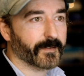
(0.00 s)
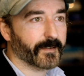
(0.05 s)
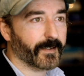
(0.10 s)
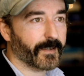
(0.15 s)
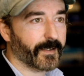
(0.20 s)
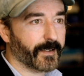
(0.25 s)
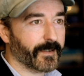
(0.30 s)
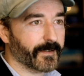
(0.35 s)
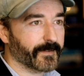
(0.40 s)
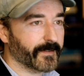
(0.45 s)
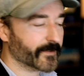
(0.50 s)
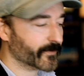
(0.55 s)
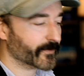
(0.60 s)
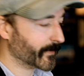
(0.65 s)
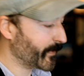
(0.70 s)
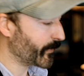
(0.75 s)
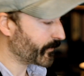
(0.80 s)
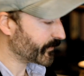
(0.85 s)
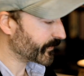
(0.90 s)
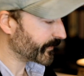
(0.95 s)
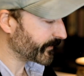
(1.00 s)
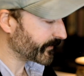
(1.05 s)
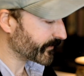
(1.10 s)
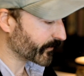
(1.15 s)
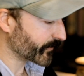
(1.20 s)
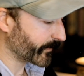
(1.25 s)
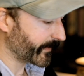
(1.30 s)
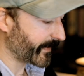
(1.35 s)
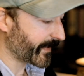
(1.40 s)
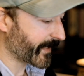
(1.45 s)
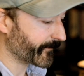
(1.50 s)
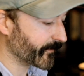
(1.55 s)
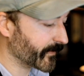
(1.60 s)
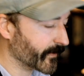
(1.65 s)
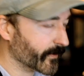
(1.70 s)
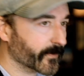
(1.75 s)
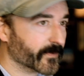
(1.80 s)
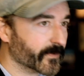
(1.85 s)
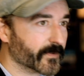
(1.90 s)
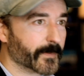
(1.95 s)
distribution, so we have to
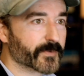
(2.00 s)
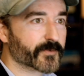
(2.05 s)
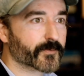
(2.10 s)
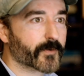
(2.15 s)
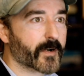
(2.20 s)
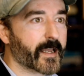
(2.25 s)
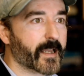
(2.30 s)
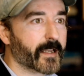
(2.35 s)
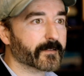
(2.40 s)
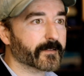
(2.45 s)
subtract